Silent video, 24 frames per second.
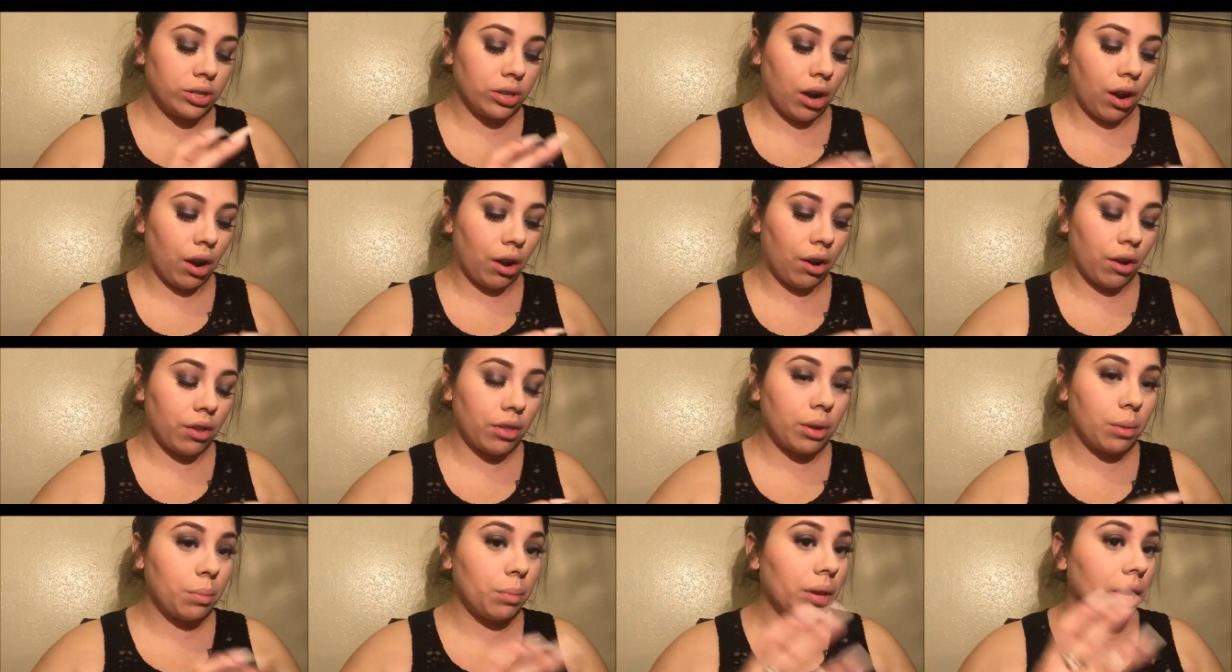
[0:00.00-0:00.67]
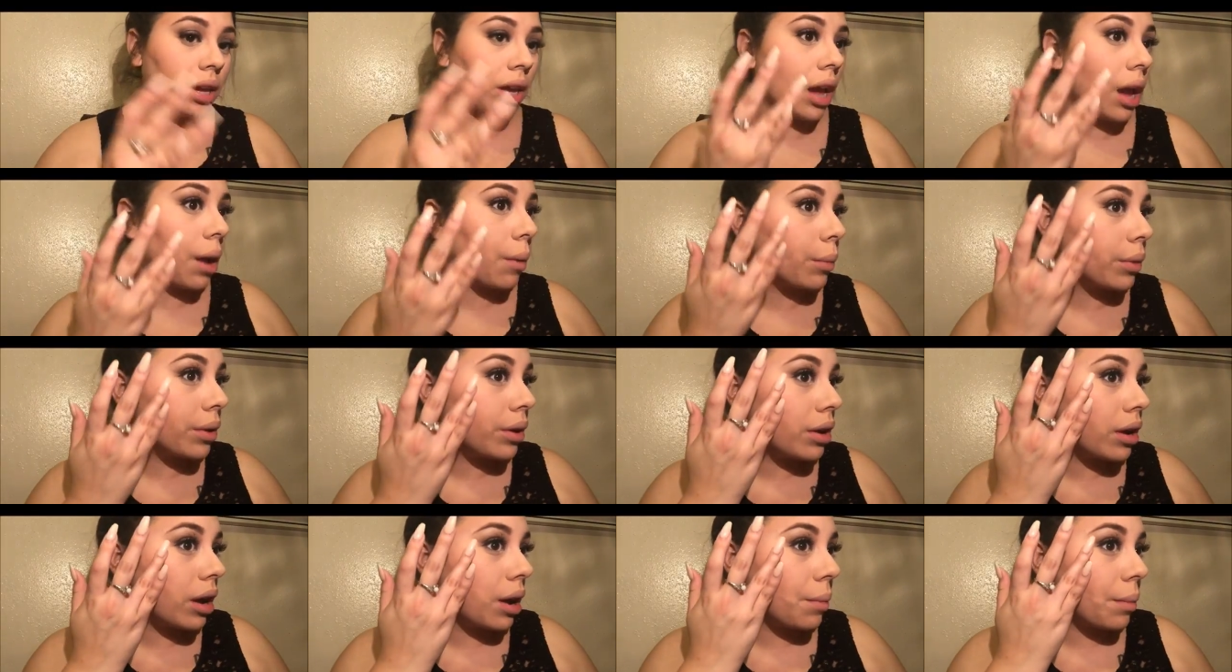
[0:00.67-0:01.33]
darker than me, I would
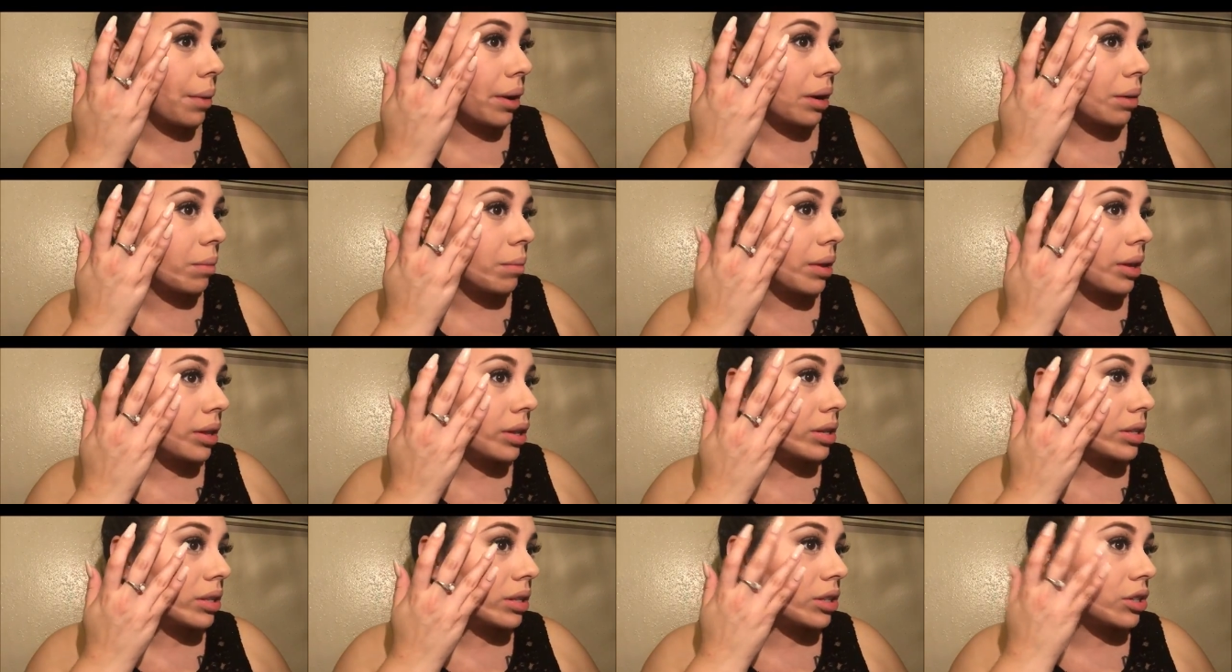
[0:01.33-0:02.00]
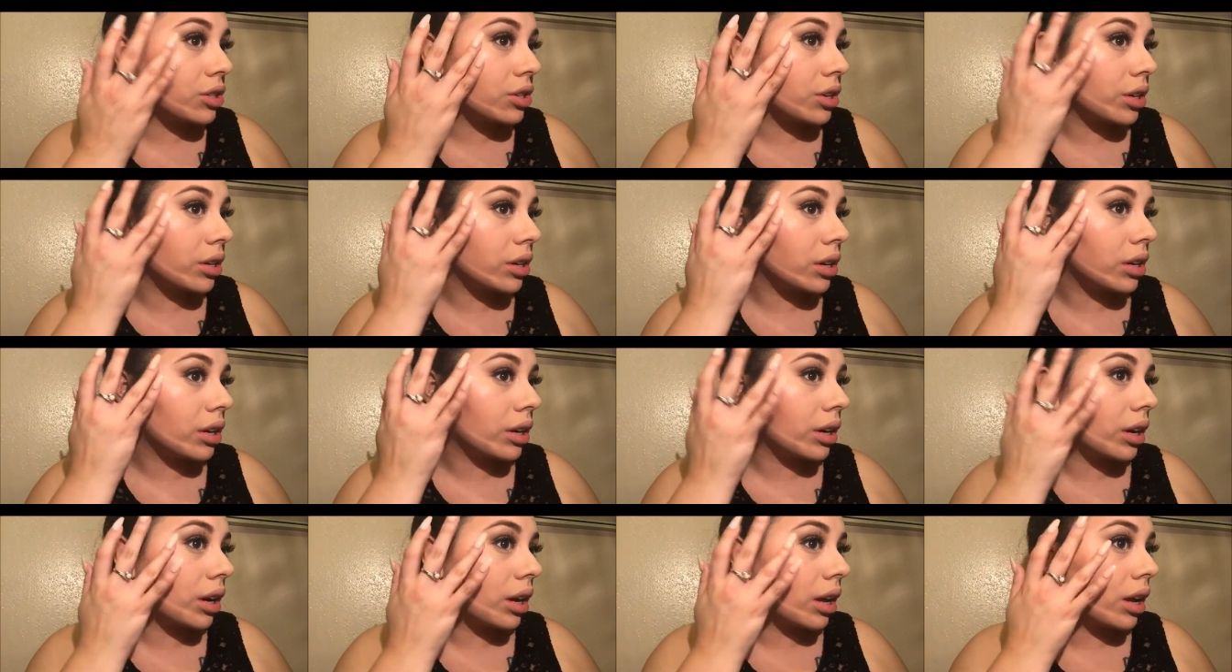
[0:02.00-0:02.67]
not recommend this because you're going to
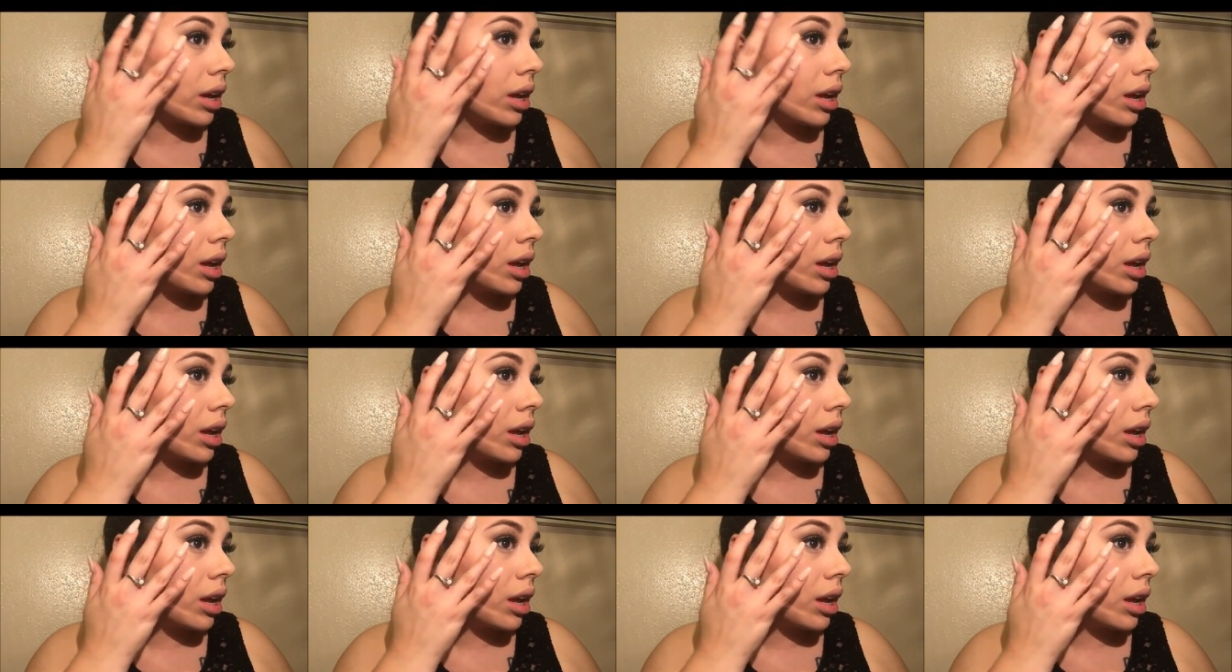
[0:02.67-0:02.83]
look